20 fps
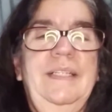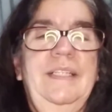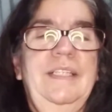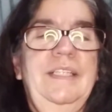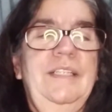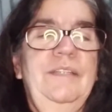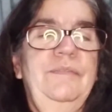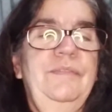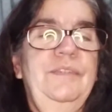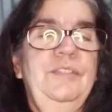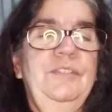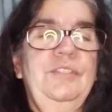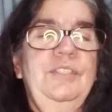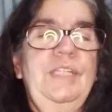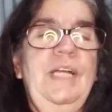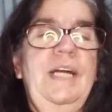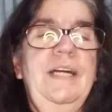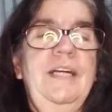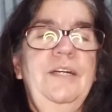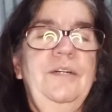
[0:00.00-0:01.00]
if your
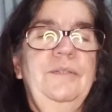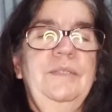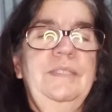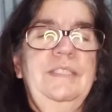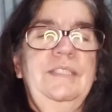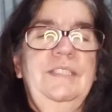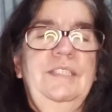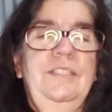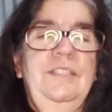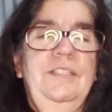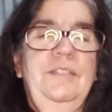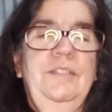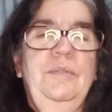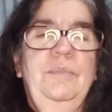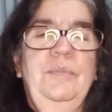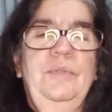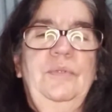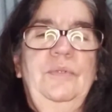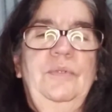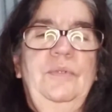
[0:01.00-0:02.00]
child is
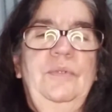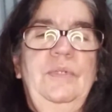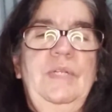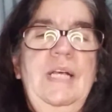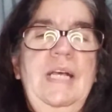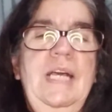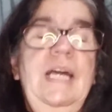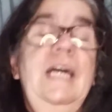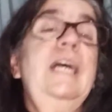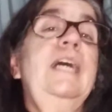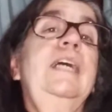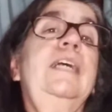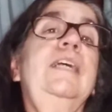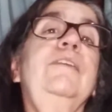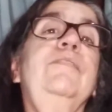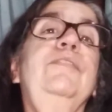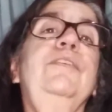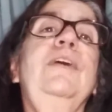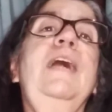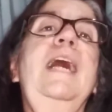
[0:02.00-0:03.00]
irritable,
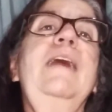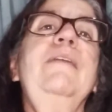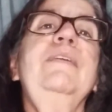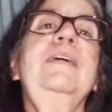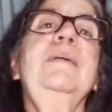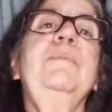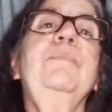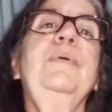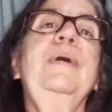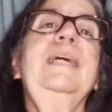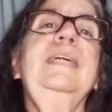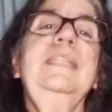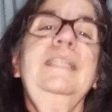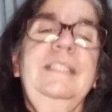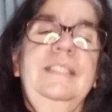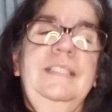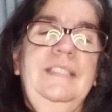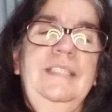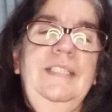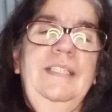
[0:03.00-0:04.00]
if you're having
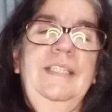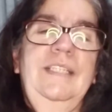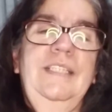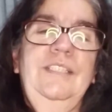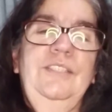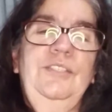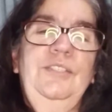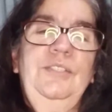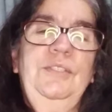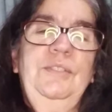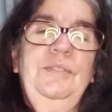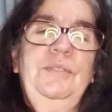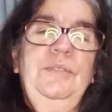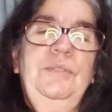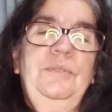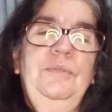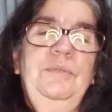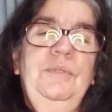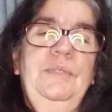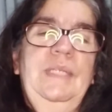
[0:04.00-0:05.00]
pregnancy
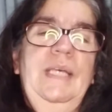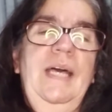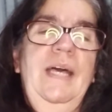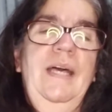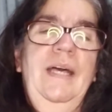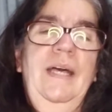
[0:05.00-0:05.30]
issues.